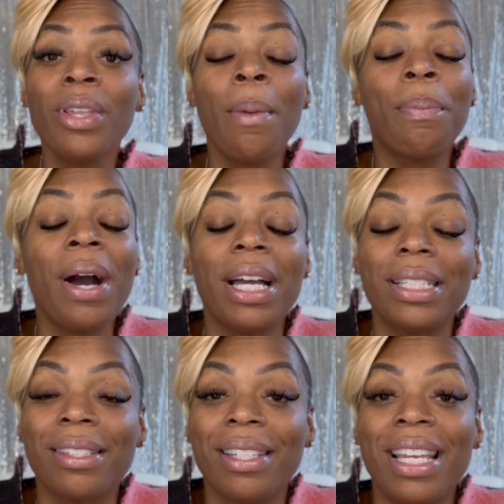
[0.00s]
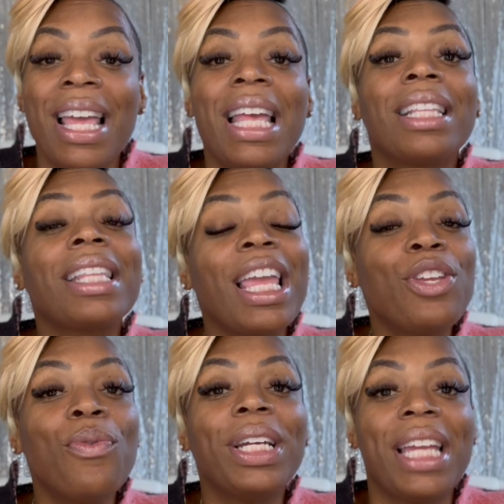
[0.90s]
But Thank
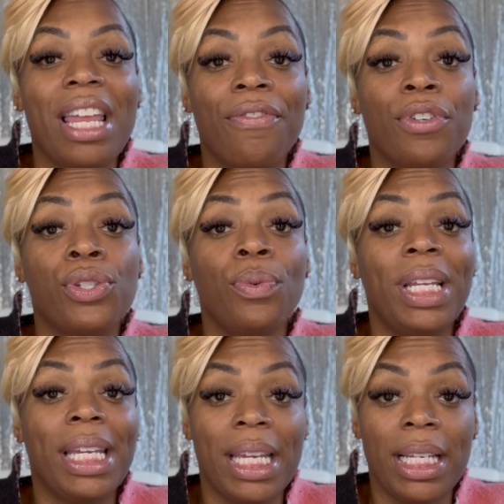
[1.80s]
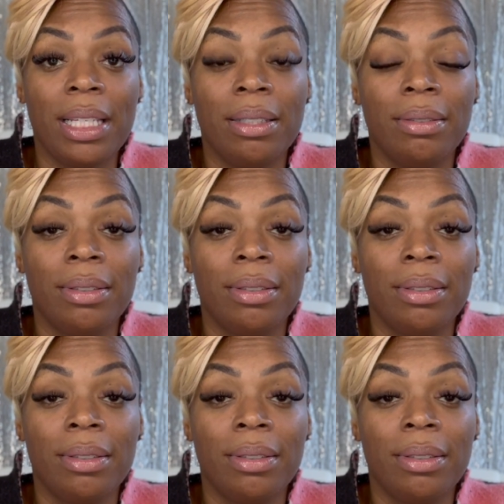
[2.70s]
you again for tuning in.